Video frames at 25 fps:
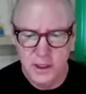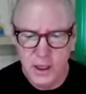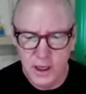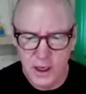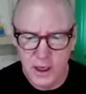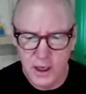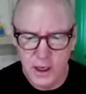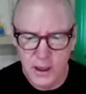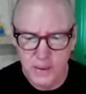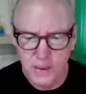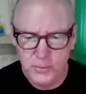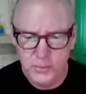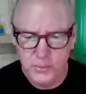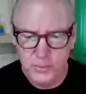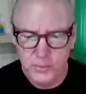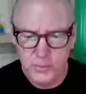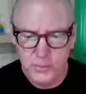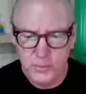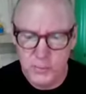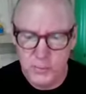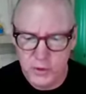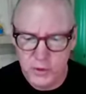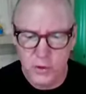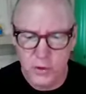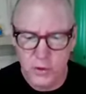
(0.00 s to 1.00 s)

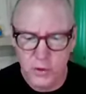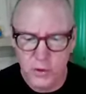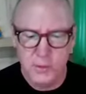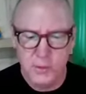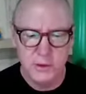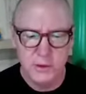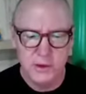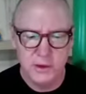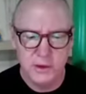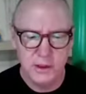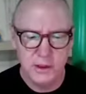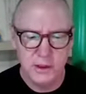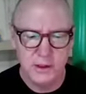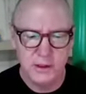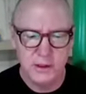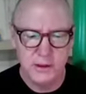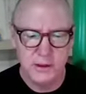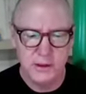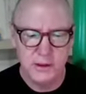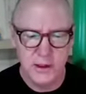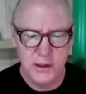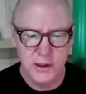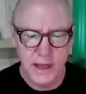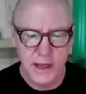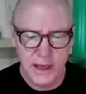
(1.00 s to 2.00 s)
Your music
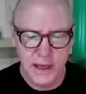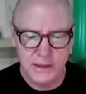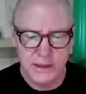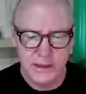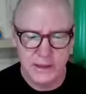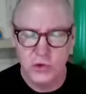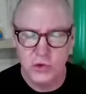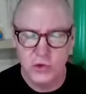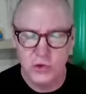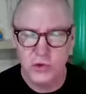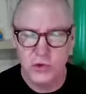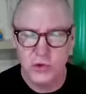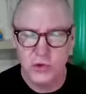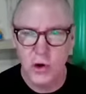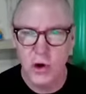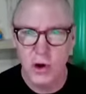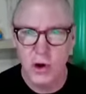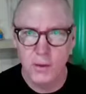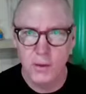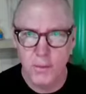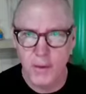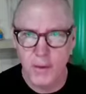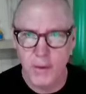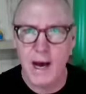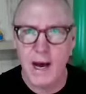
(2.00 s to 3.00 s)
has a
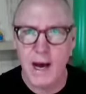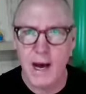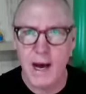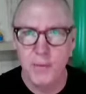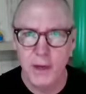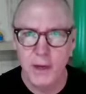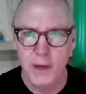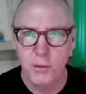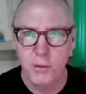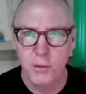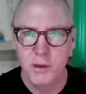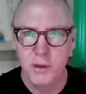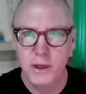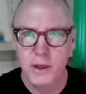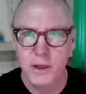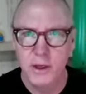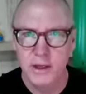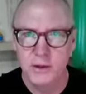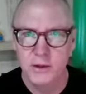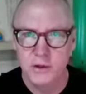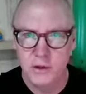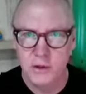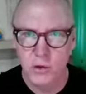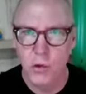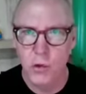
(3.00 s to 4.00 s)
strong bop element at
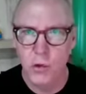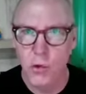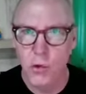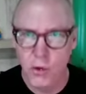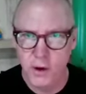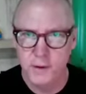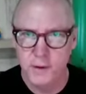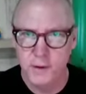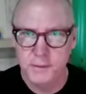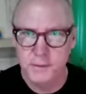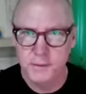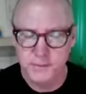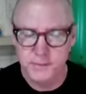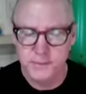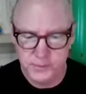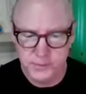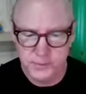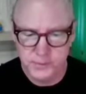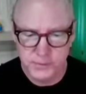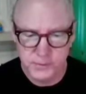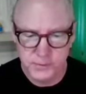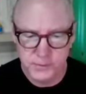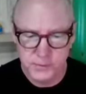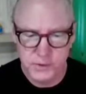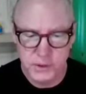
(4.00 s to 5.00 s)
its core
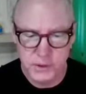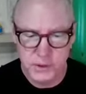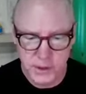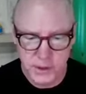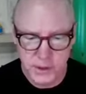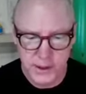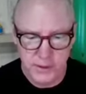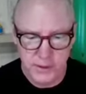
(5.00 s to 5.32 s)
to me.